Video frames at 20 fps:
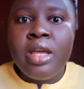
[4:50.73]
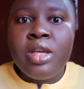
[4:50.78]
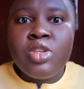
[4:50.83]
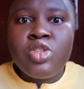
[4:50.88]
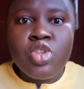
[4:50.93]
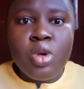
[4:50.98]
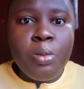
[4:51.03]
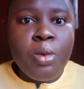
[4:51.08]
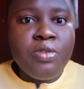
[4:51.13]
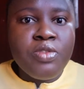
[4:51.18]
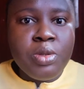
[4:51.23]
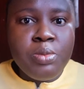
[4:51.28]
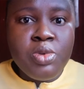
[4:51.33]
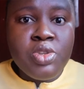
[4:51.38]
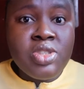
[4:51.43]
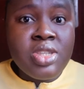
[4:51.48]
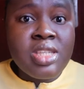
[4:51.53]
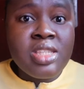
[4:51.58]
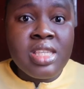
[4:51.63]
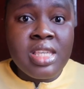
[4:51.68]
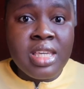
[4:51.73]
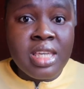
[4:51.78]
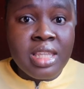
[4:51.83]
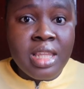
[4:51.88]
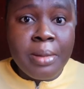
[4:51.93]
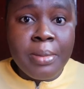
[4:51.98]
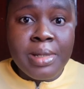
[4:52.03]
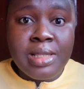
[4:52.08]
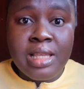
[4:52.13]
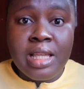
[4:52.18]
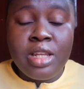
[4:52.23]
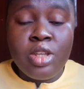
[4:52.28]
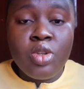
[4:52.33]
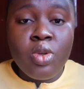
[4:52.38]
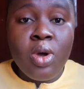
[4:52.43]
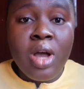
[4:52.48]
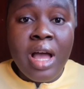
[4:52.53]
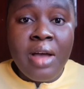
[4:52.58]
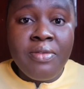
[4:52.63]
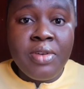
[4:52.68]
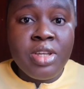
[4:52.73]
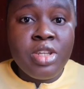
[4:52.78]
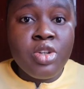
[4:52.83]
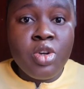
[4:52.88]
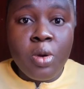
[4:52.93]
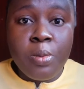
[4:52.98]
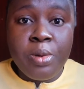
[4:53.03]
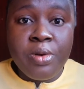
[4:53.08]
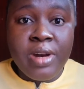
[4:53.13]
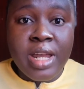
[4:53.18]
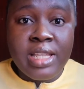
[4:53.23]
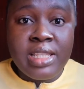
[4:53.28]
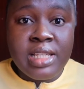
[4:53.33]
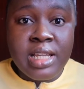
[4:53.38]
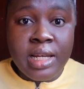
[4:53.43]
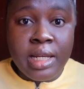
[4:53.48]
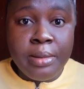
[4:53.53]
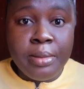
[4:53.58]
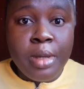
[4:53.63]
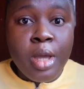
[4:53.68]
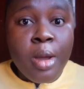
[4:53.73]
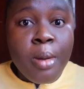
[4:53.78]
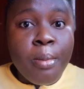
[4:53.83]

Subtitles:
some of the musics in KineMaster, they don't have any copyright claim.